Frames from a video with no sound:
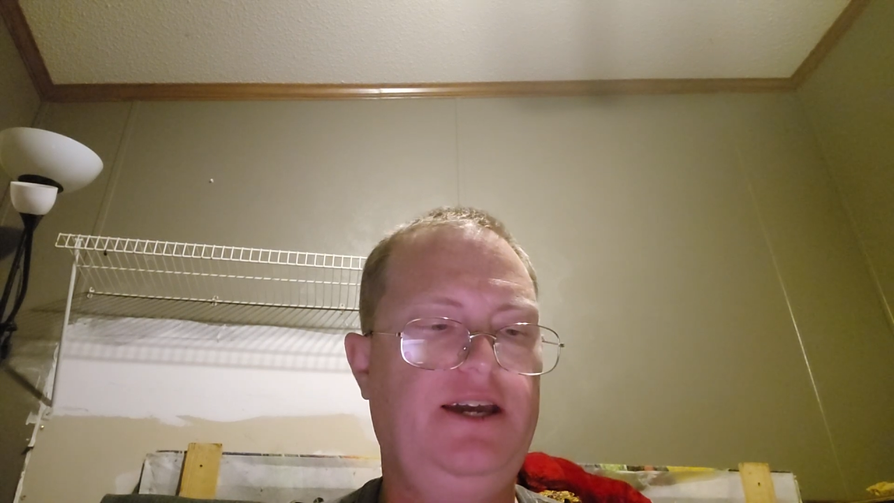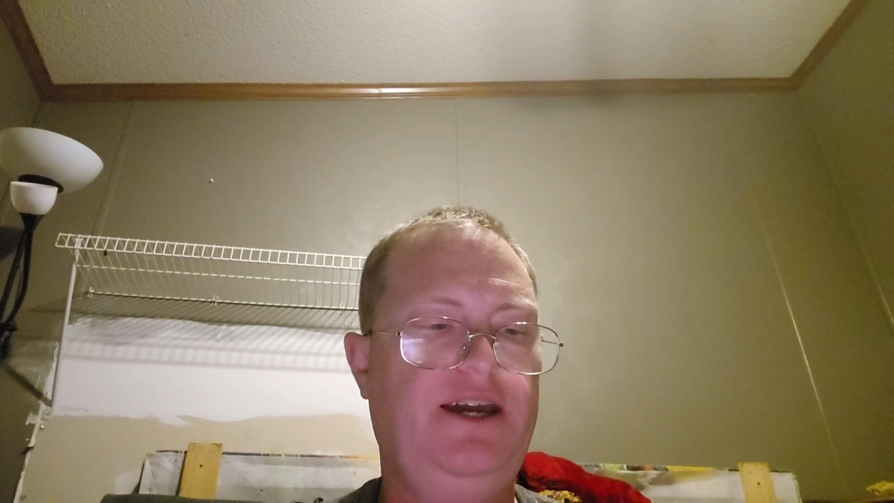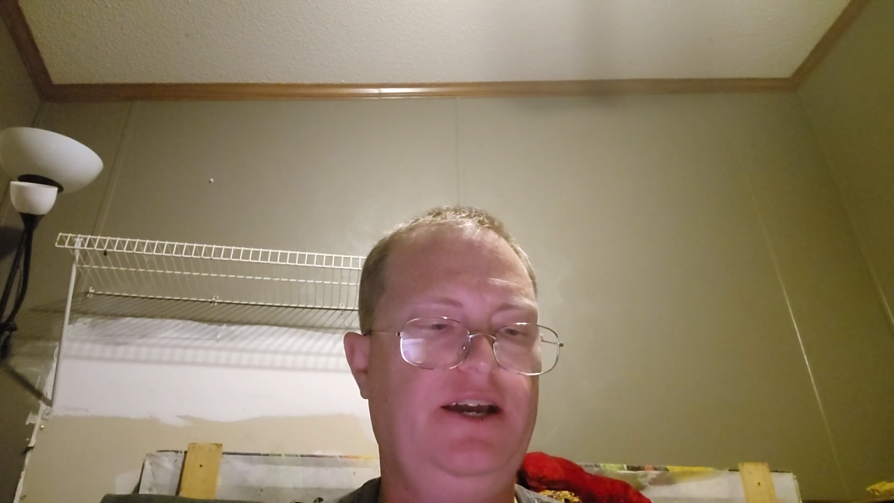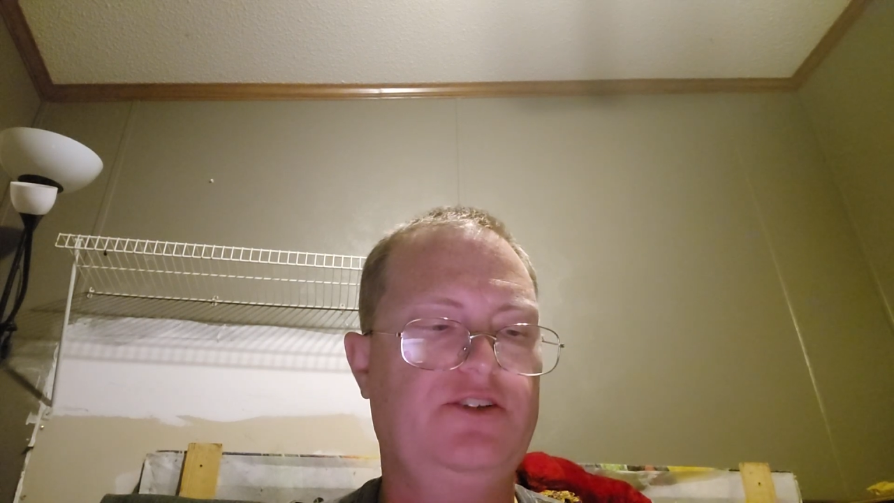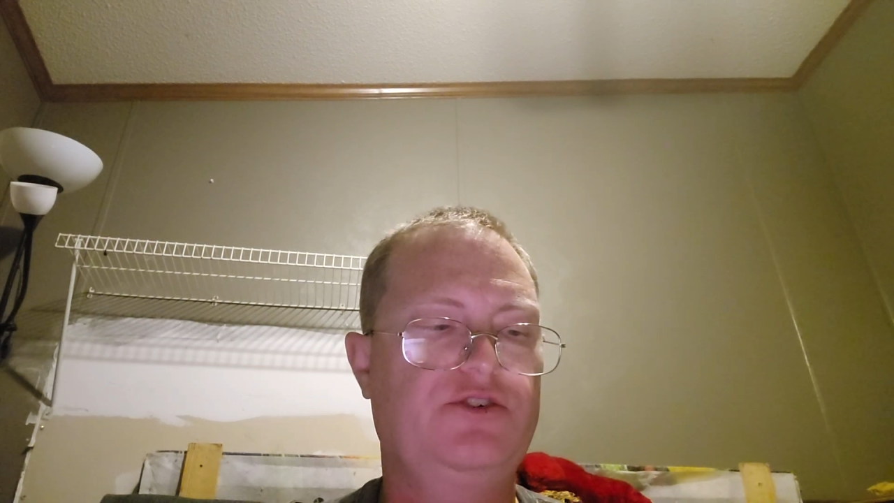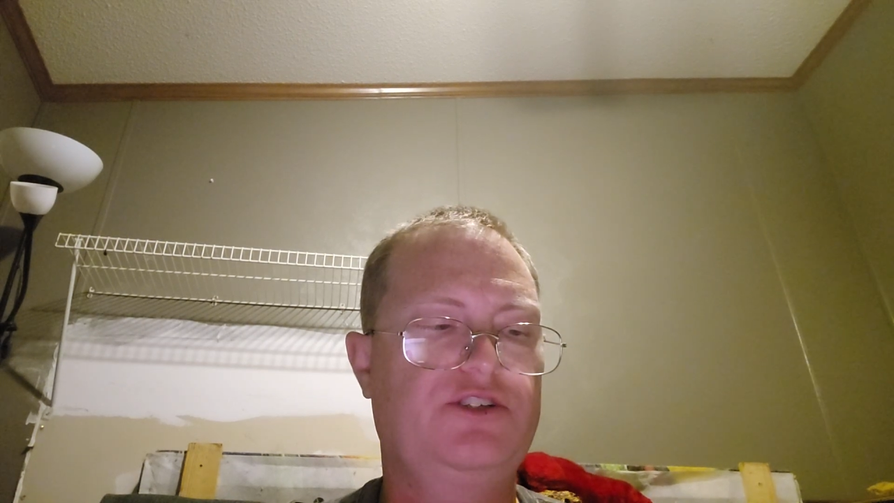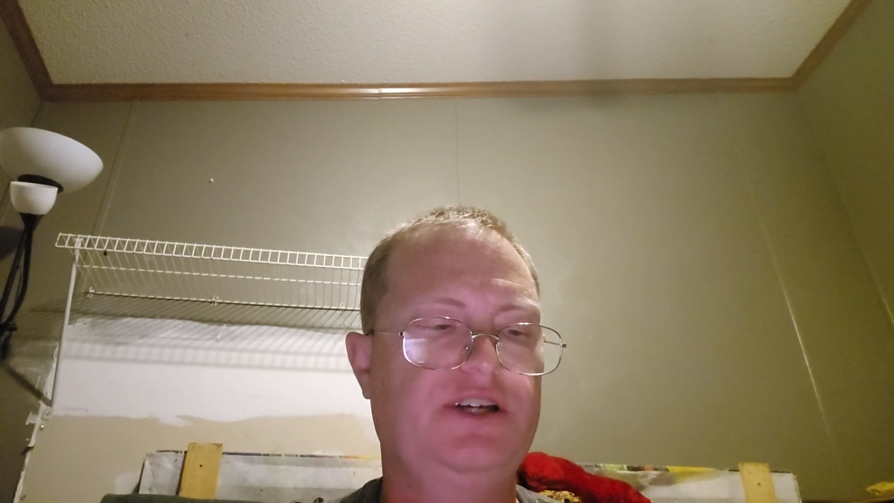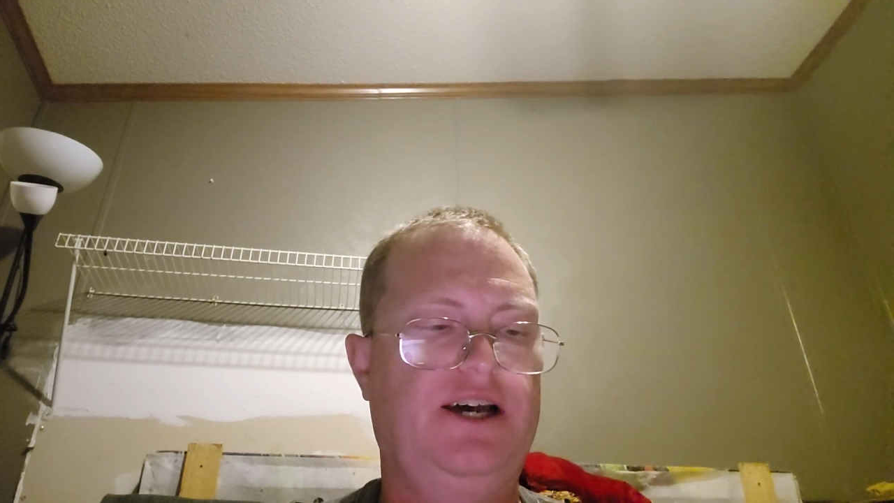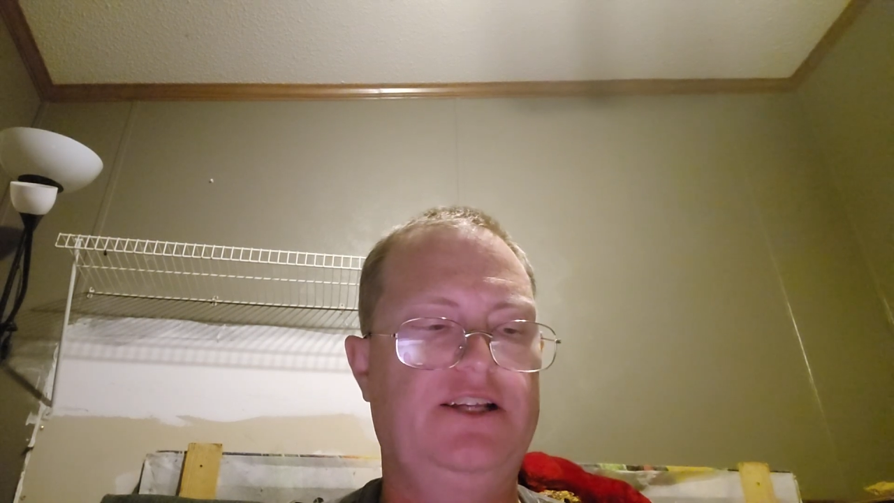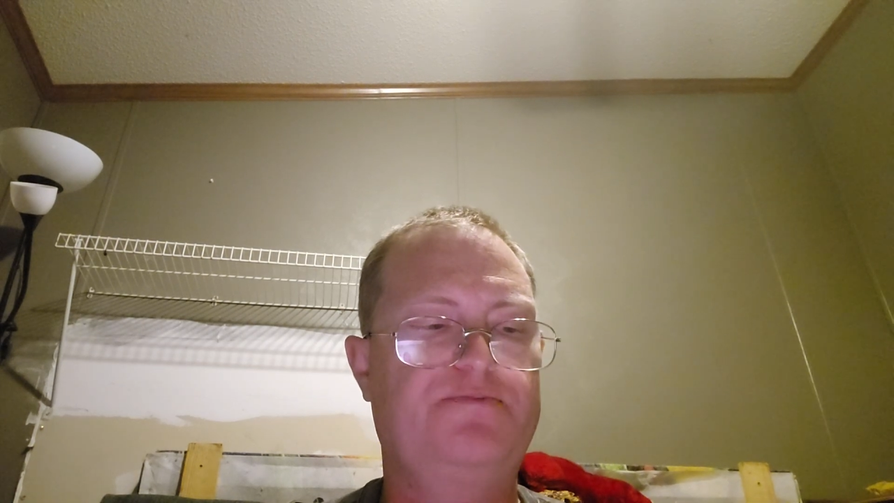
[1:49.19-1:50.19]

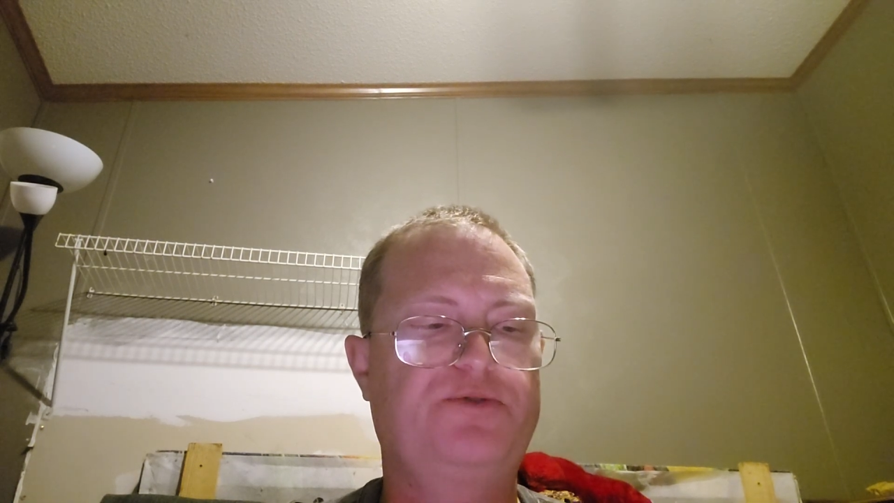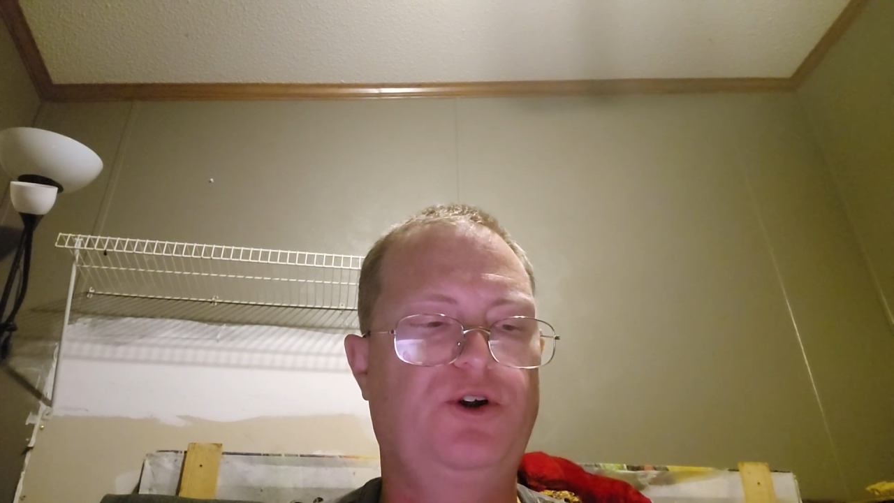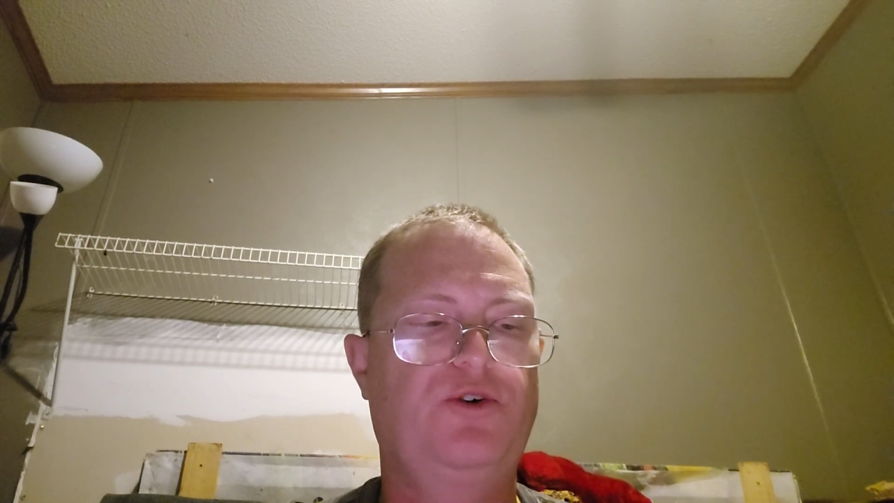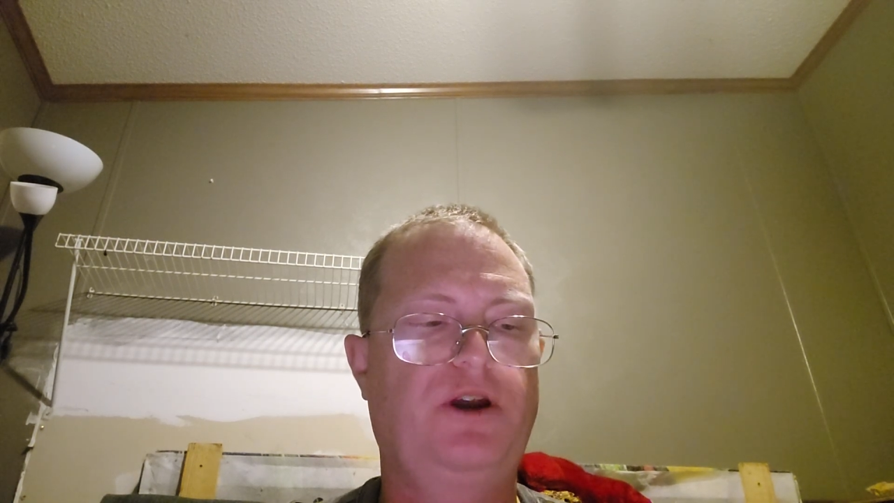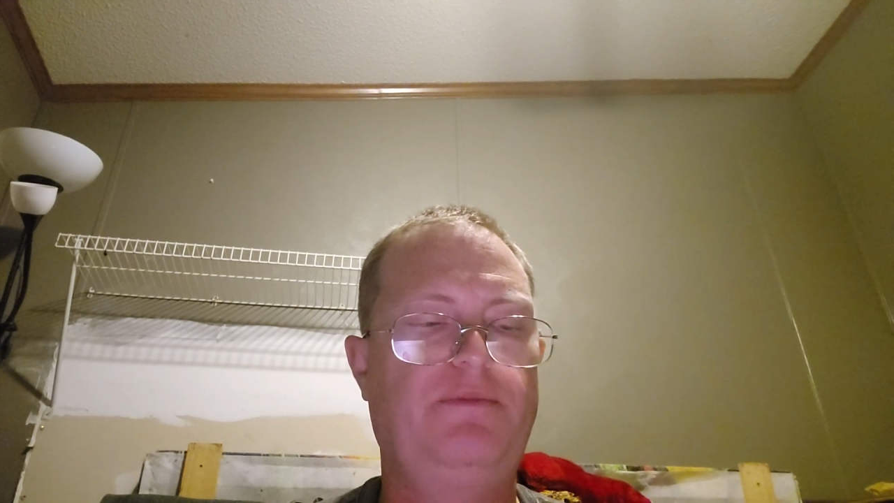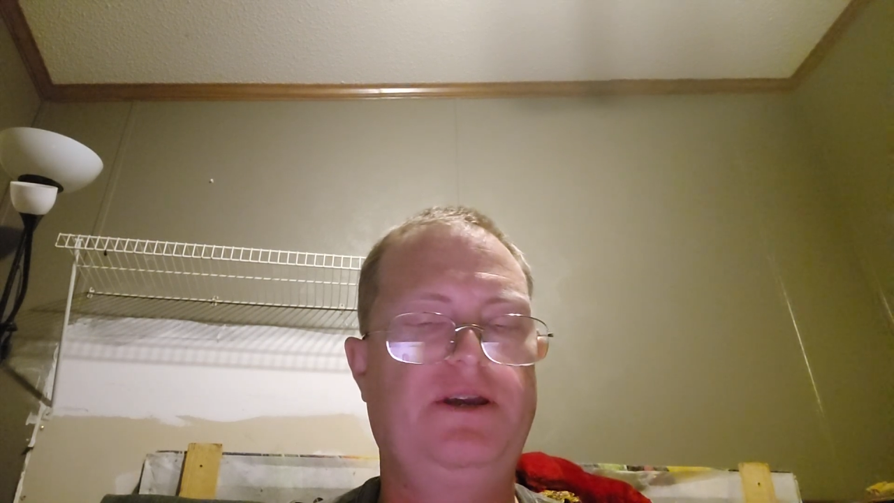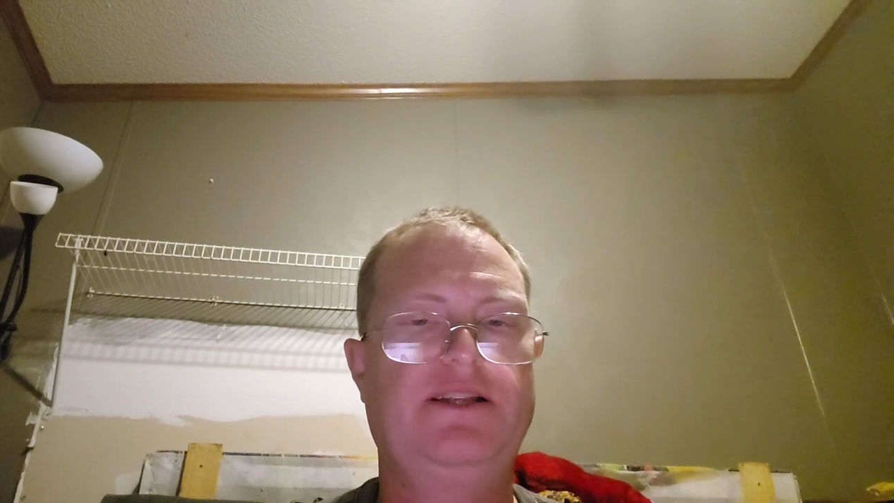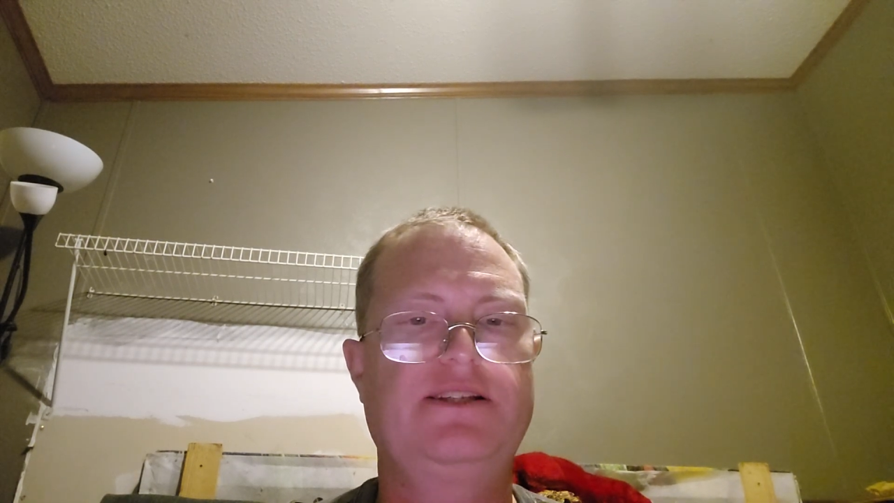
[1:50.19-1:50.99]
exercise programming